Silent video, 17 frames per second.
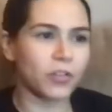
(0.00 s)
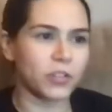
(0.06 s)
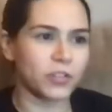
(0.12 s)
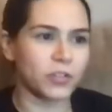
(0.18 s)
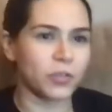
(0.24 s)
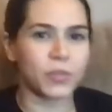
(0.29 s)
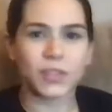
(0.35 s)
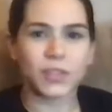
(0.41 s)
You
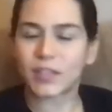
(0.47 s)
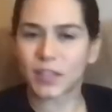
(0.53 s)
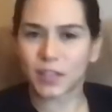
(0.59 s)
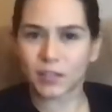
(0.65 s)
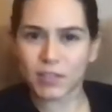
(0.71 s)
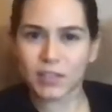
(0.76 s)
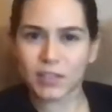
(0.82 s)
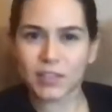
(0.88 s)
know, these
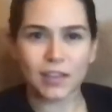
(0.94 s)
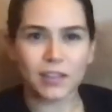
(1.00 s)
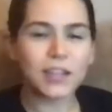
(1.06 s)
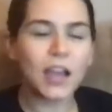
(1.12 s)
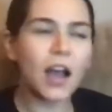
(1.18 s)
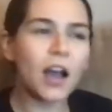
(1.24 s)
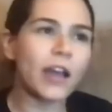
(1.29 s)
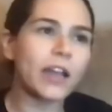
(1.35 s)
things take
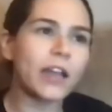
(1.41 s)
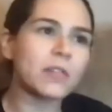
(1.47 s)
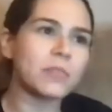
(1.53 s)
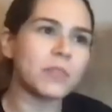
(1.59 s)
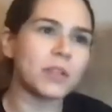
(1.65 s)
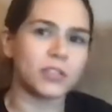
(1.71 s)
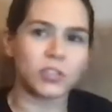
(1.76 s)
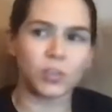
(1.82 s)

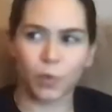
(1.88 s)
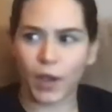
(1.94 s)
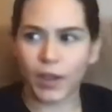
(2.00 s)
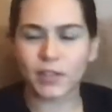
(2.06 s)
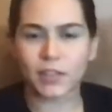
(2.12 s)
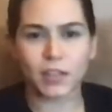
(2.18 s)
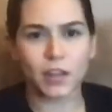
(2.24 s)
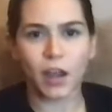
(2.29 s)
time. And so I
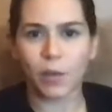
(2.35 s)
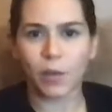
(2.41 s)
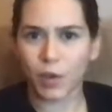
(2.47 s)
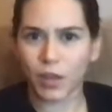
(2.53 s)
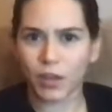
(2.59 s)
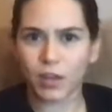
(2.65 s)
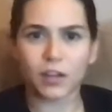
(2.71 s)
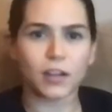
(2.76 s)
did, I
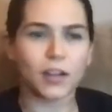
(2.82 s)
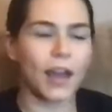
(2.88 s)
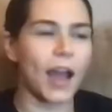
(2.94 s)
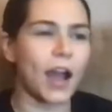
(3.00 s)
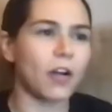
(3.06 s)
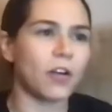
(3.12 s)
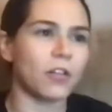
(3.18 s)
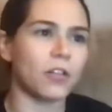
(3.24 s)
waited it
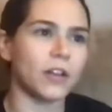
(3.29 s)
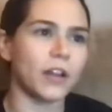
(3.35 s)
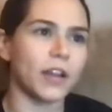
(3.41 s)
out.